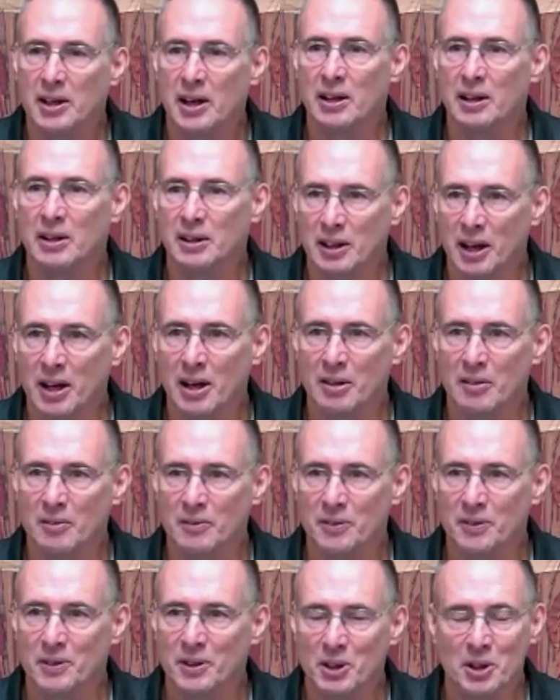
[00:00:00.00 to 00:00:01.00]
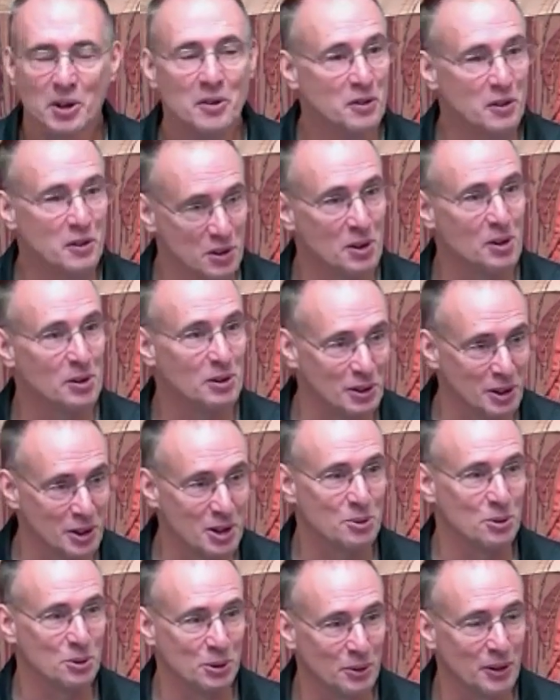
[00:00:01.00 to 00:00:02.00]
and love for their
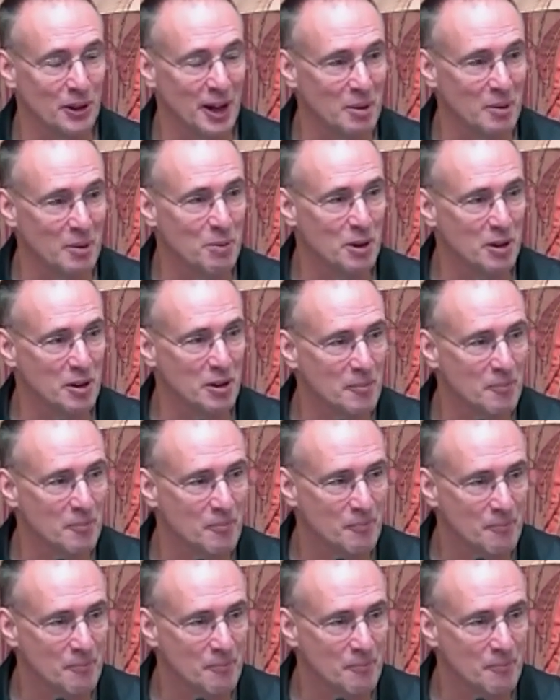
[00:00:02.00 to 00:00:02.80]
literal neighbor.